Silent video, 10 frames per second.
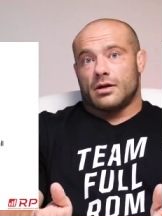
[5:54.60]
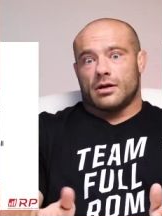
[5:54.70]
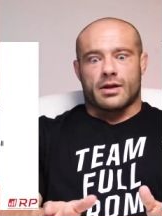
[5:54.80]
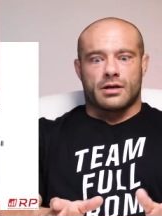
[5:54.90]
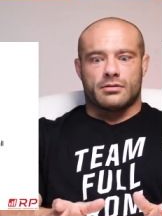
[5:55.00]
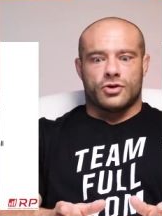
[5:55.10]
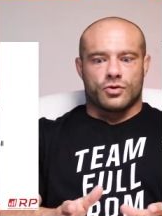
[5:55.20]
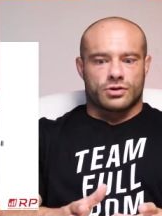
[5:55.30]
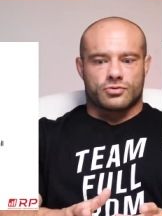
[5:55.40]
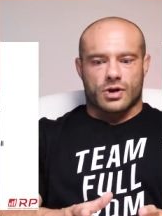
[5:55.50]
And then you
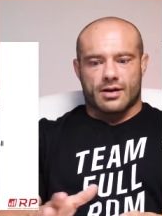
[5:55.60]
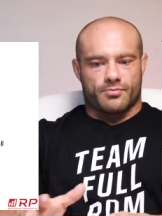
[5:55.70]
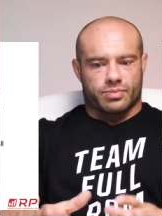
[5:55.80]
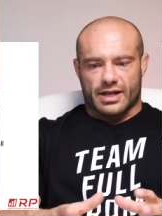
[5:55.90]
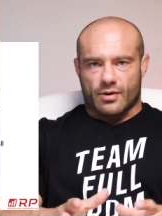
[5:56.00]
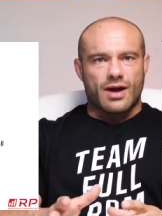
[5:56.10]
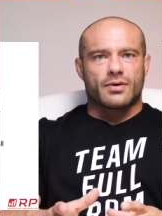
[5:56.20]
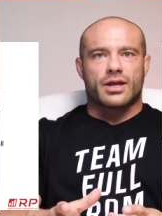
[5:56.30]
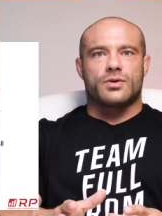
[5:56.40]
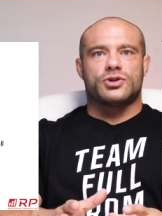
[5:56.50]
can try to play around
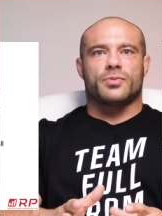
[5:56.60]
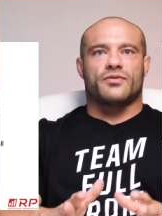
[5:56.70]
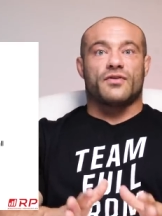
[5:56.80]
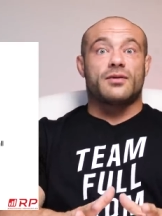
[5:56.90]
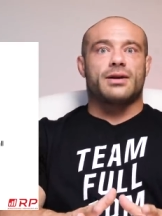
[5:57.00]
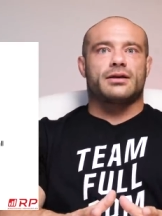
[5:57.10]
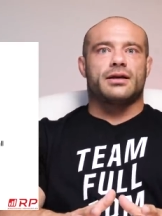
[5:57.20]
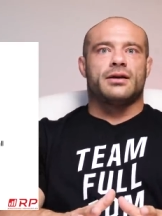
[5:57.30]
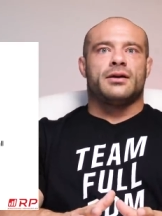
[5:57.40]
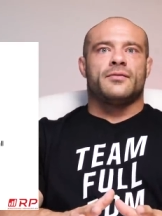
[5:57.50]
with that window, but
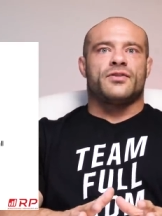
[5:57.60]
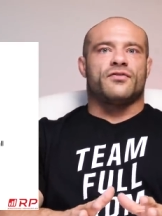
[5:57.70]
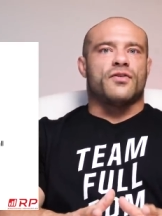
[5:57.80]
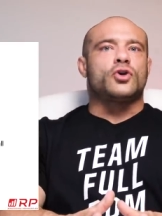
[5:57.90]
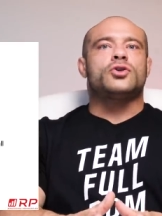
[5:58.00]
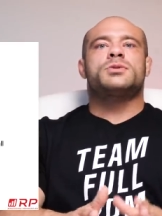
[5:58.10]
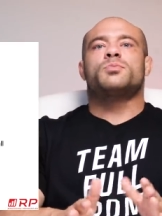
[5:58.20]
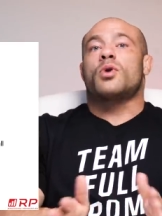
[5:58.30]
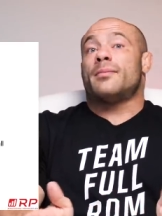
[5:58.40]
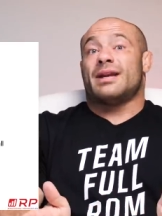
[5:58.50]
fundamentally, the volume's
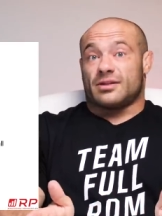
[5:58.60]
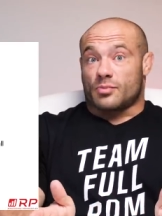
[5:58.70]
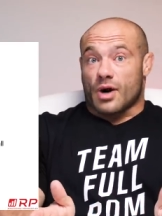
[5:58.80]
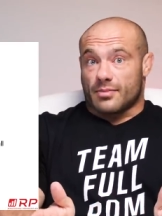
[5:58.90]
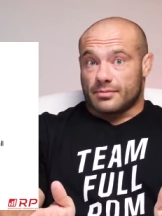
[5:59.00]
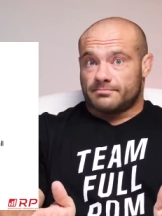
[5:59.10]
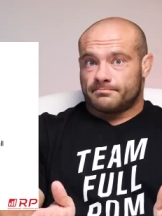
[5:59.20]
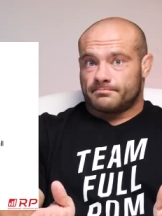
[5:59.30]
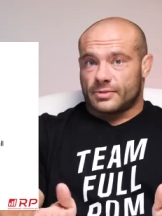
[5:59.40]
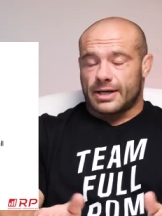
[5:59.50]
probably not the problem,
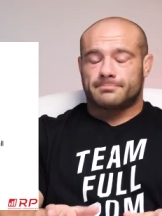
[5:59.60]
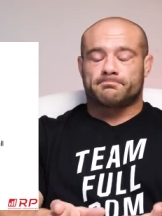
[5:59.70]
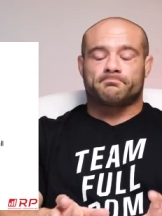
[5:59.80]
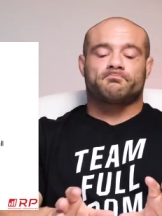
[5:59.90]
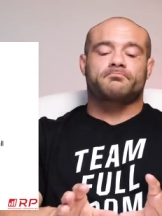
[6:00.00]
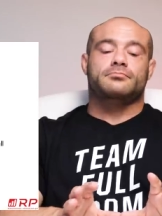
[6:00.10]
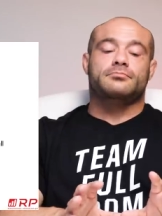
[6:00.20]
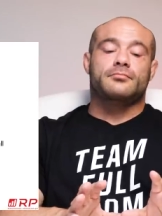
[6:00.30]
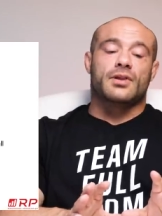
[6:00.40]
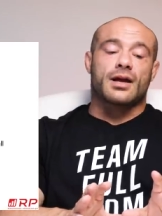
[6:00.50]
right?
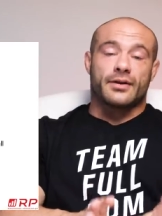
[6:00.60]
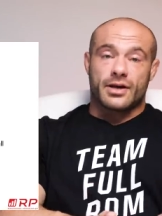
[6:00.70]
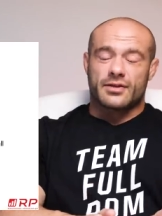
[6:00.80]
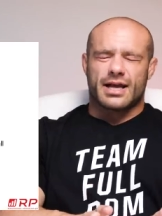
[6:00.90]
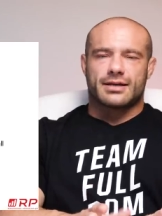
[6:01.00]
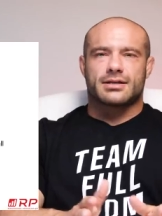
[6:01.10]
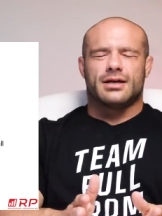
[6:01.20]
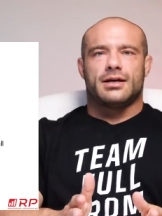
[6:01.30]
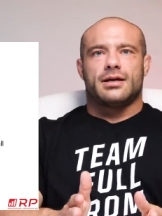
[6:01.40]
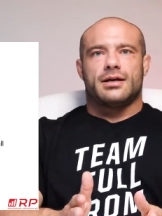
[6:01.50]
On the other hand,
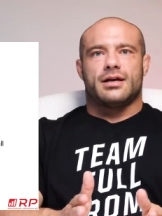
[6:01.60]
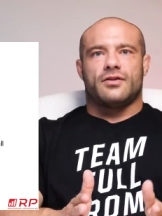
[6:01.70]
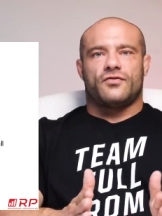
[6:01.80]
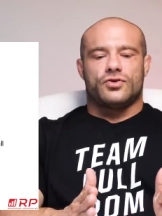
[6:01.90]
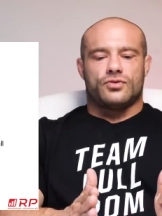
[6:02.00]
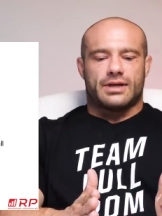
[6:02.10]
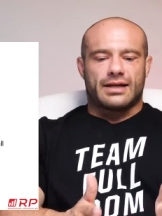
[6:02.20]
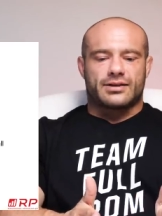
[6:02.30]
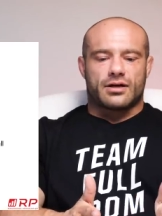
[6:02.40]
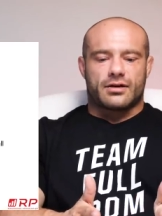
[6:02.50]
if you
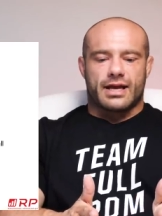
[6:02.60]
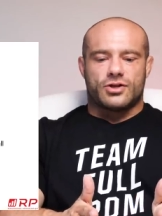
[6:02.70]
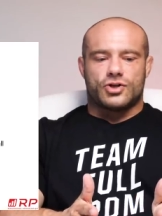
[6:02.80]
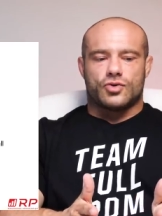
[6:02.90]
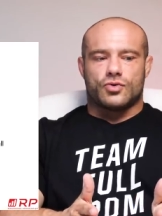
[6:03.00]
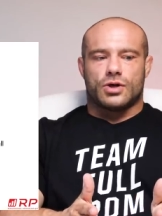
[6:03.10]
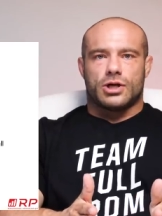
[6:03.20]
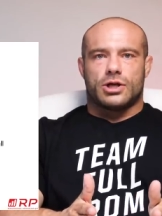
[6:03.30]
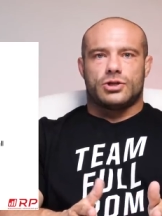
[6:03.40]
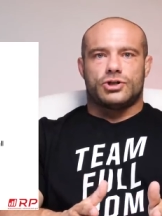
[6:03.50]
get there and you
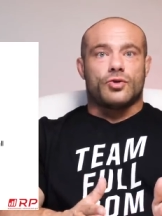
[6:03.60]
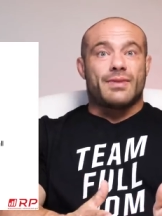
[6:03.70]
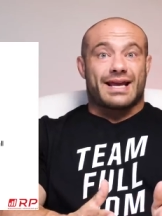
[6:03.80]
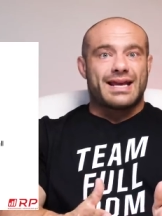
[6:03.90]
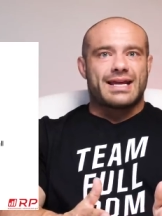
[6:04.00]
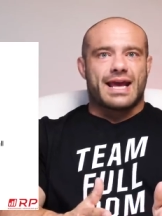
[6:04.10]
don't make any